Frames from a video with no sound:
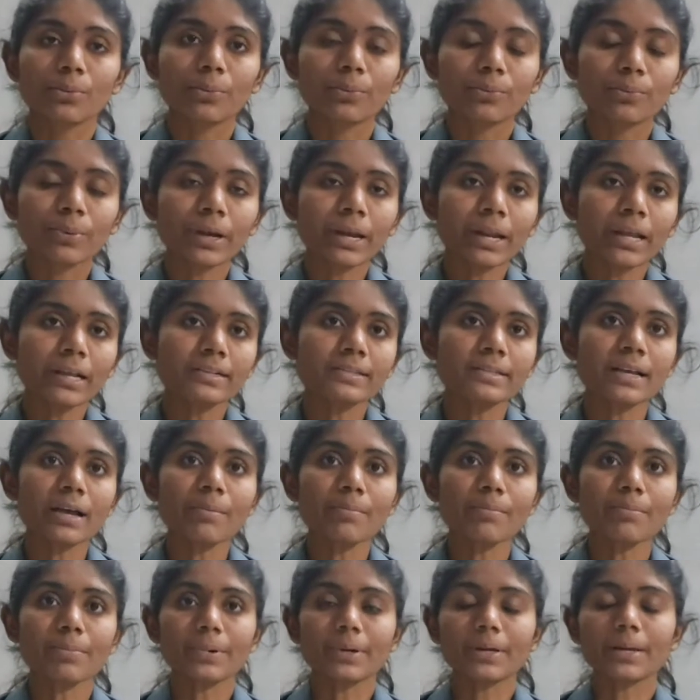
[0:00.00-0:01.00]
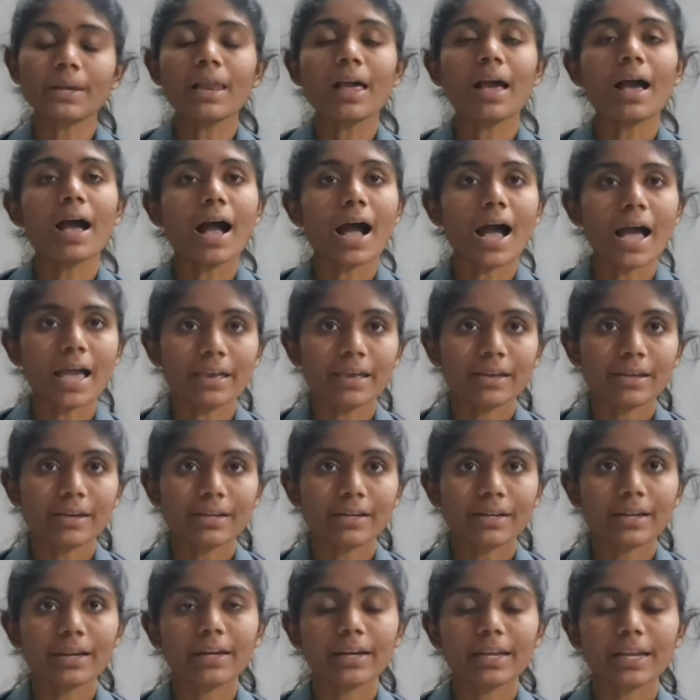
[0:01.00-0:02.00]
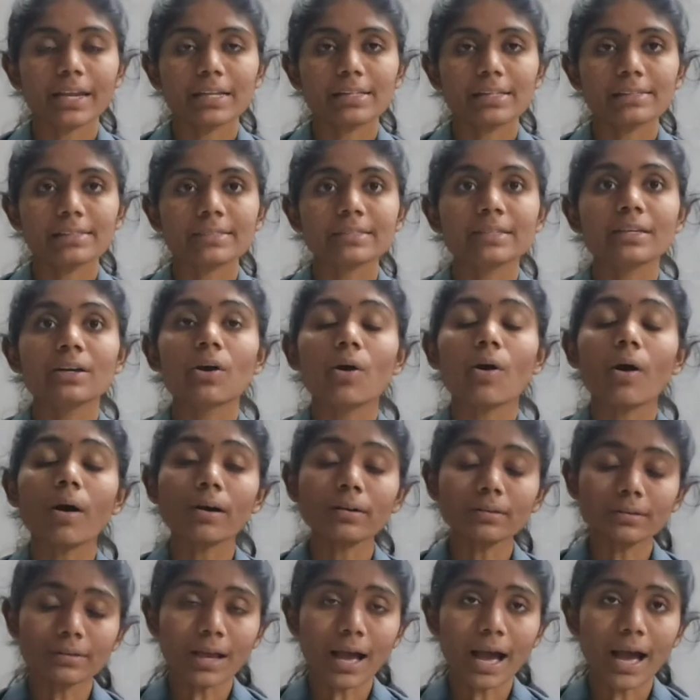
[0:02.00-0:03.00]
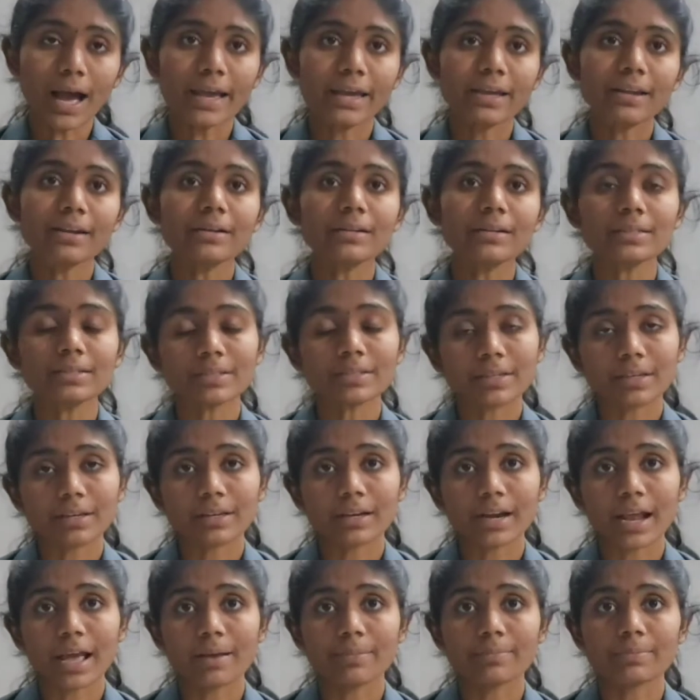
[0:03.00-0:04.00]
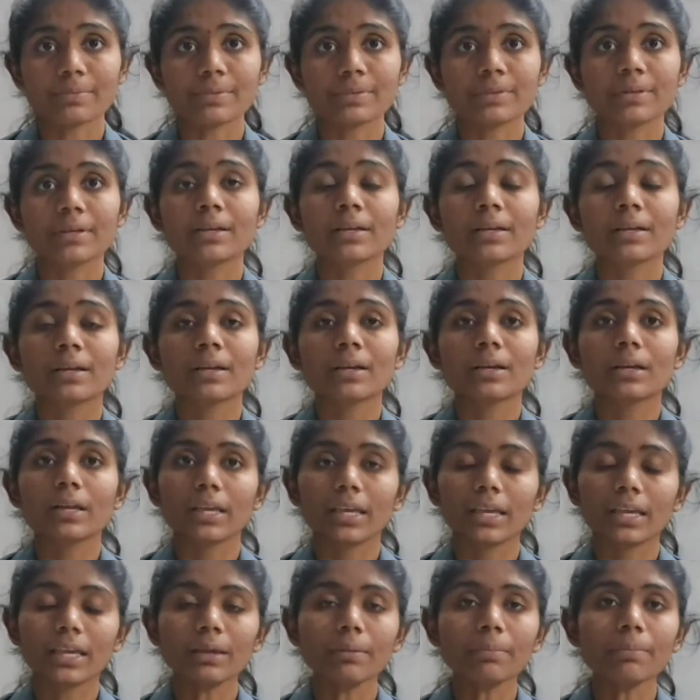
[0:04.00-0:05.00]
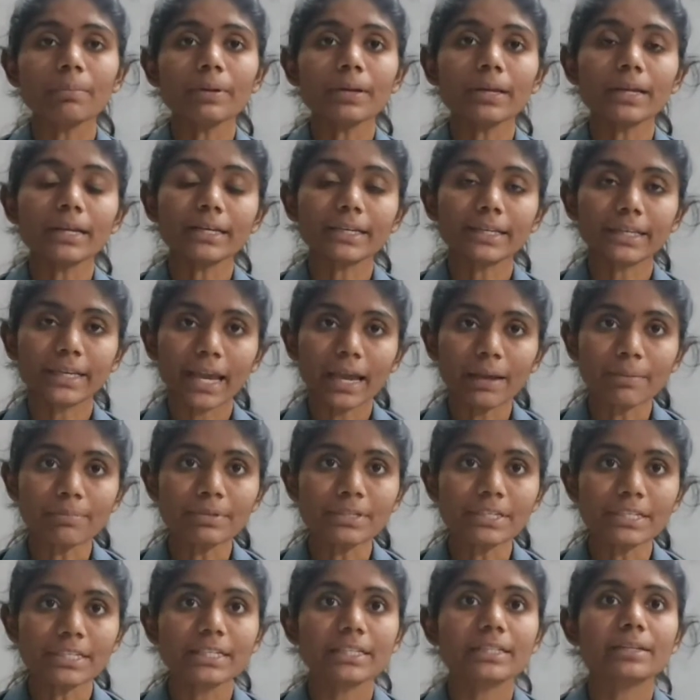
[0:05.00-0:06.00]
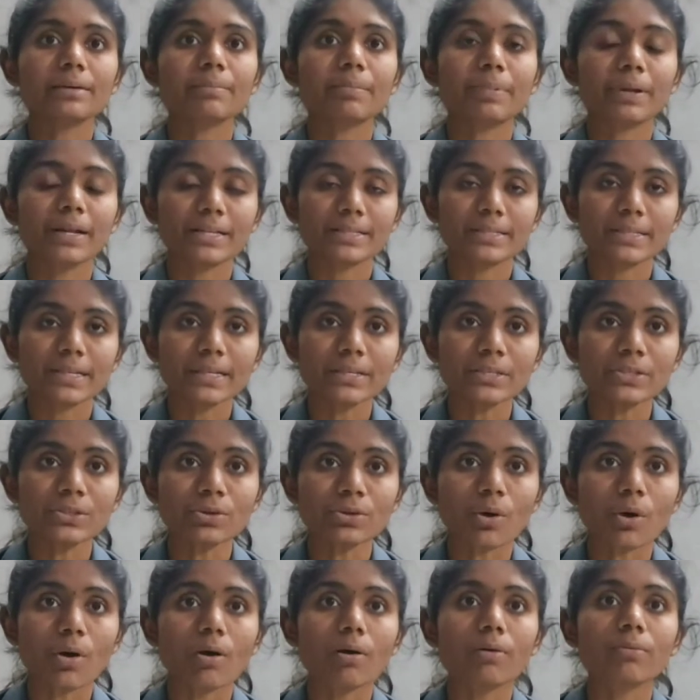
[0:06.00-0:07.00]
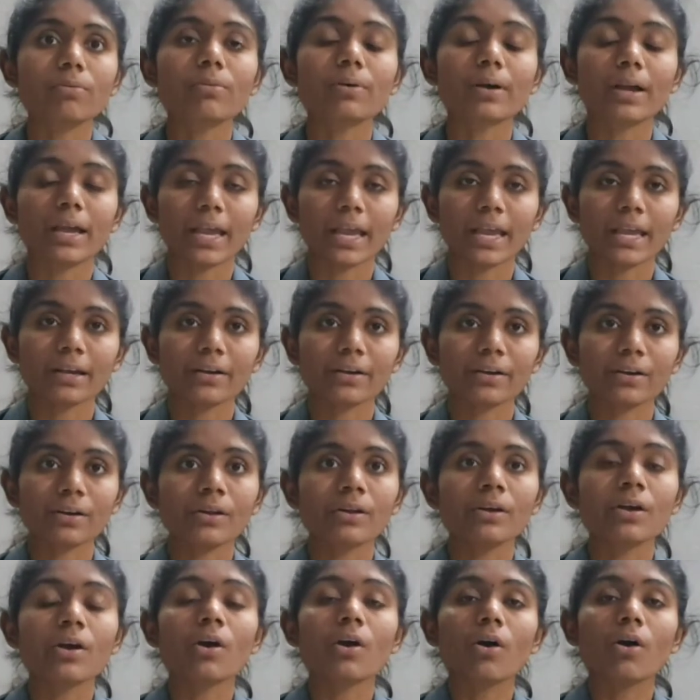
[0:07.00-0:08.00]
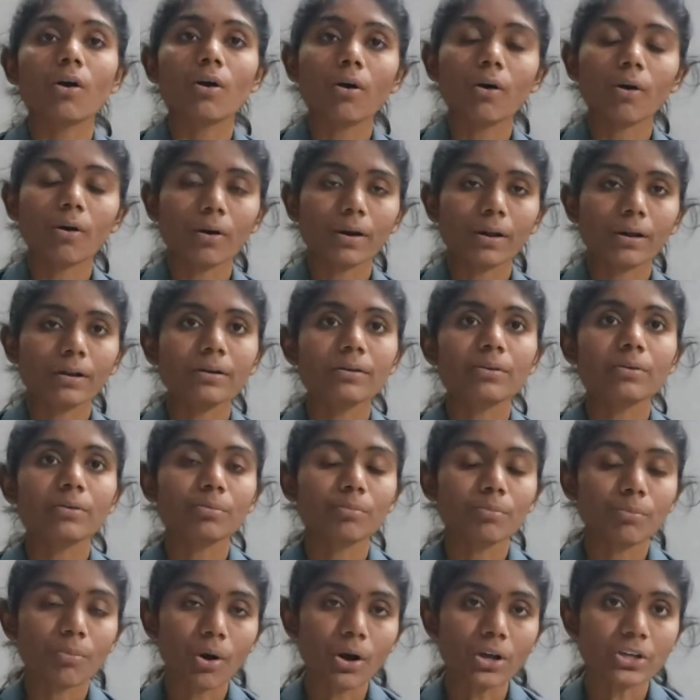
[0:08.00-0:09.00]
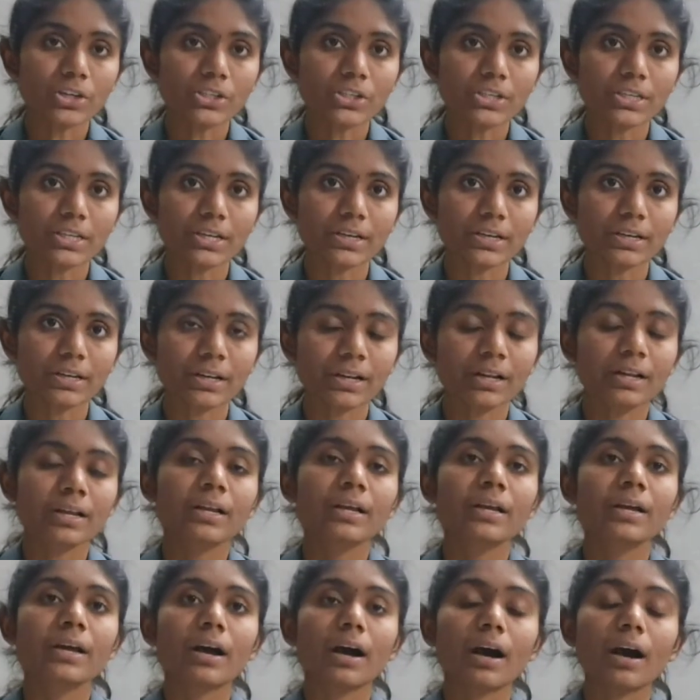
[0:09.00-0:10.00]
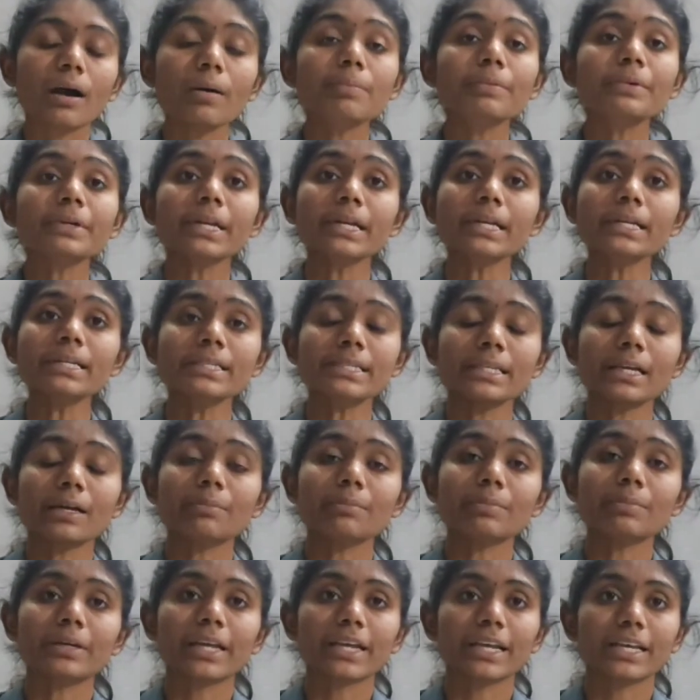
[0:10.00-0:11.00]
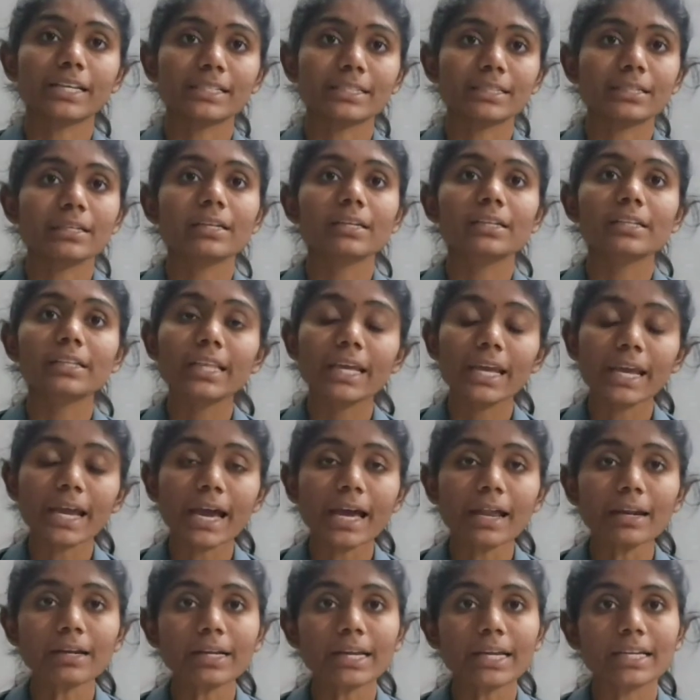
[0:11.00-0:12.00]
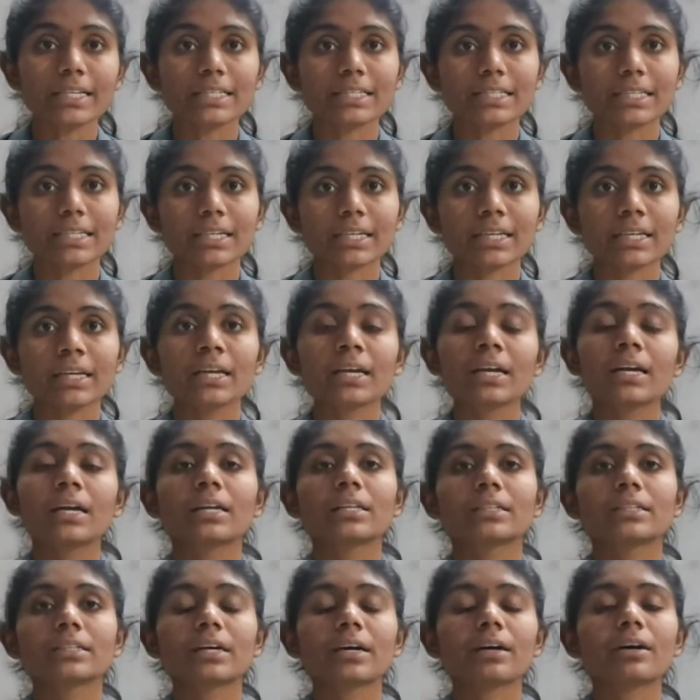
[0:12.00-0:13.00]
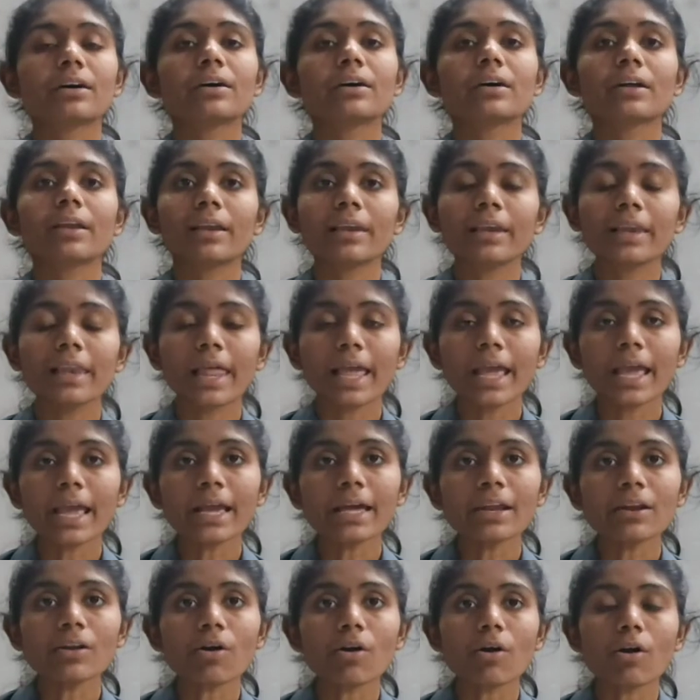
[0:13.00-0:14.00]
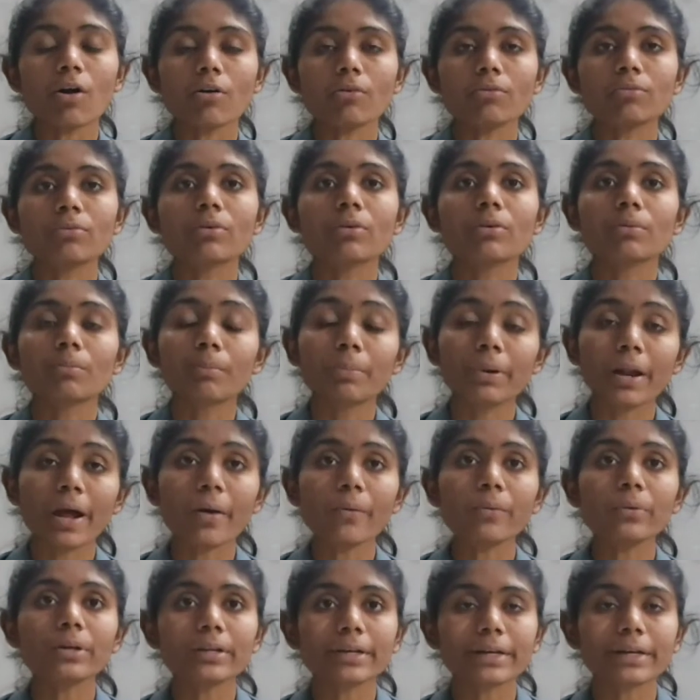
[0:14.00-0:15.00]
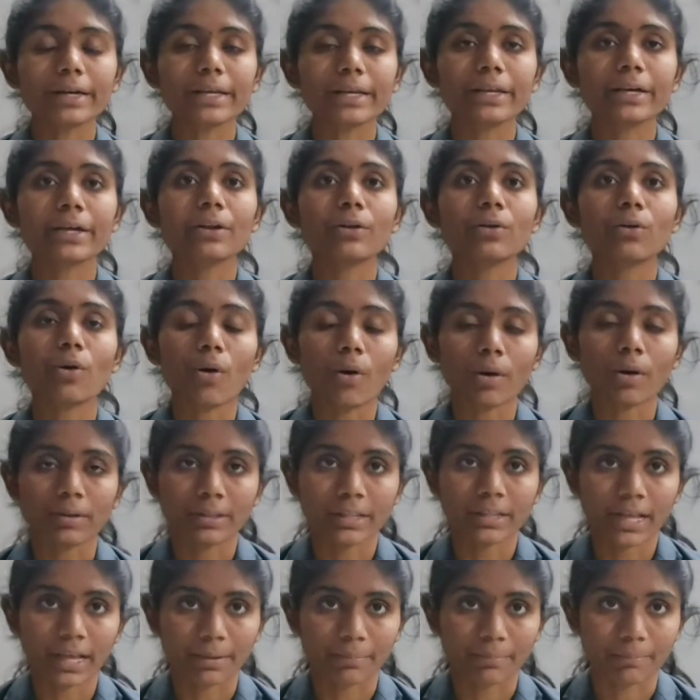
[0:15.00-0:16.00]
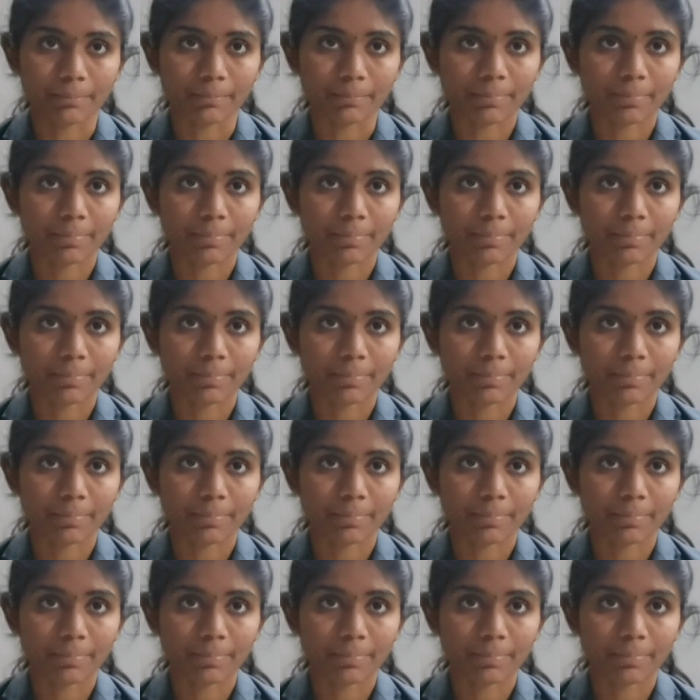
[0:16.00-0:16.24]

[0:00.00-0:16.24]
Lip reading: For example, iron nails or iron scraps, if it kept in the presence of air or moisture, after some days they are getting the layer of brown color on them,